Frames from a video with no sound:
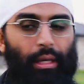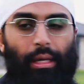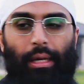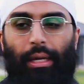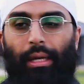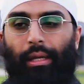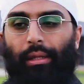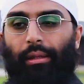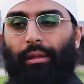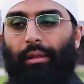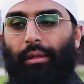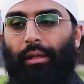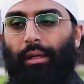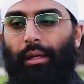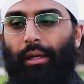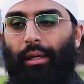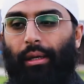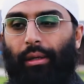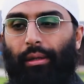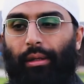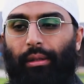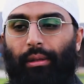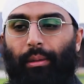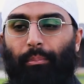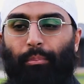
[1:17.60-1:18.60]
in
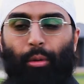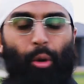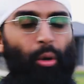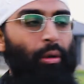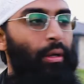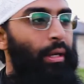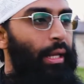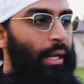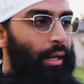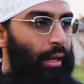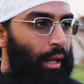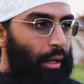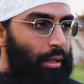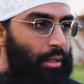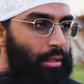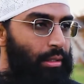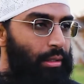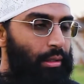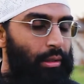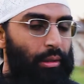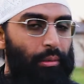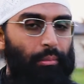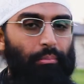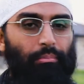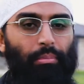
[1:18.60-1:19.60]
the broad daylight
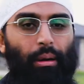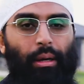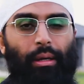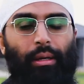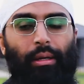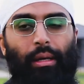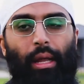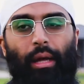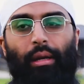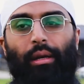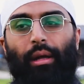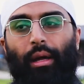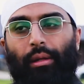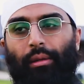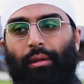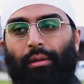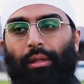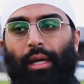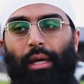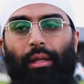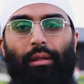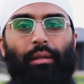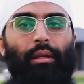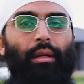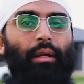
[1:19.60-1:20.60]
by none other
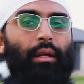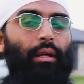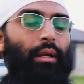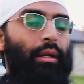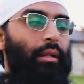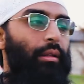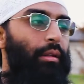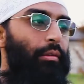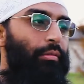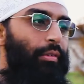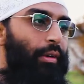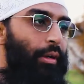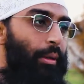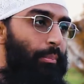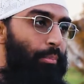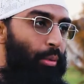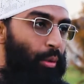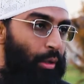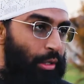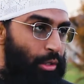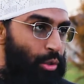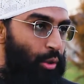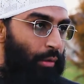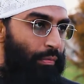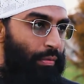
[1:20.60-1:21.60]
than the very
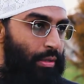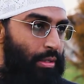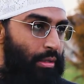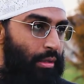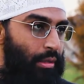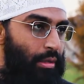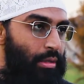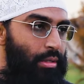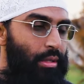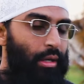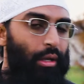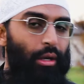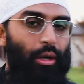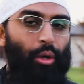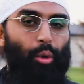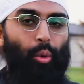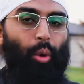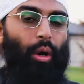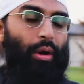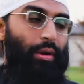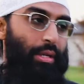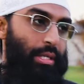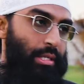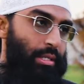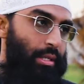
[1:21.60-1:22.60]
police officers who
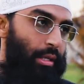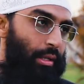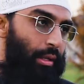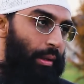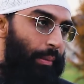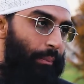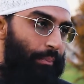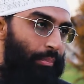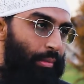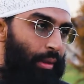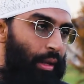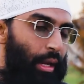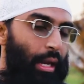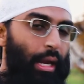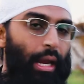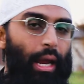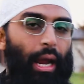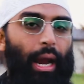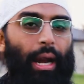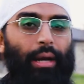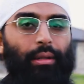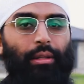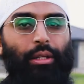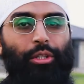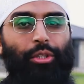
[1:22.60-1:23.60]
arrested him,
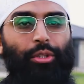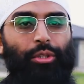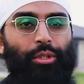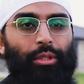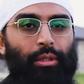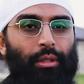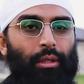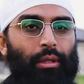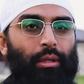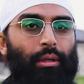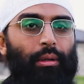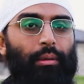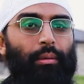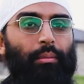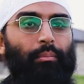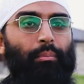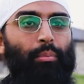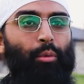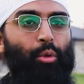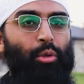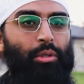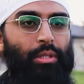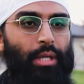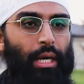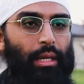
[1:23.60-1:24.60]
and the sheer
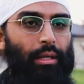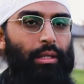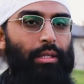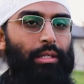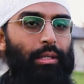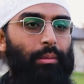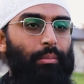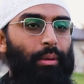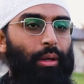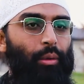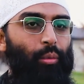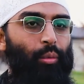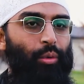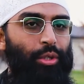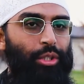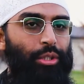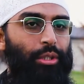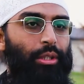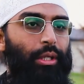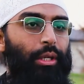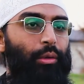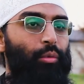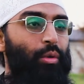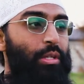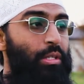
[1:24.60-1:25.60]
brutality by which
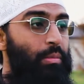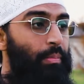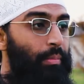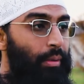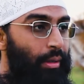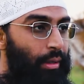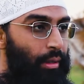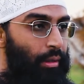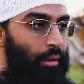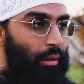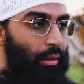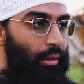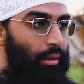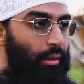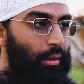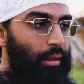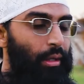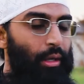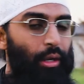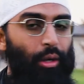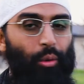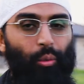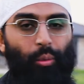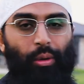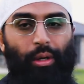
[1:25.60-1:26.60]
he was murdered,
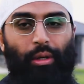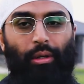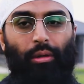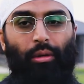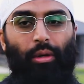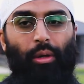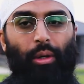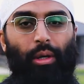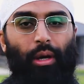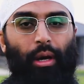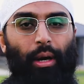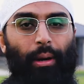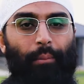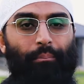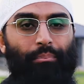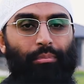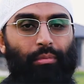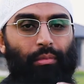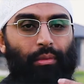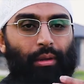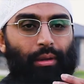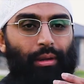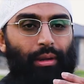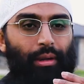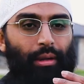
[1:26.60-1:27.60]
where
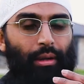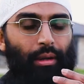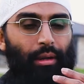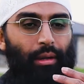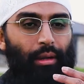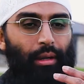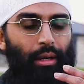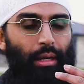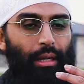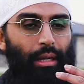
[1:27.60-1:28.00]
the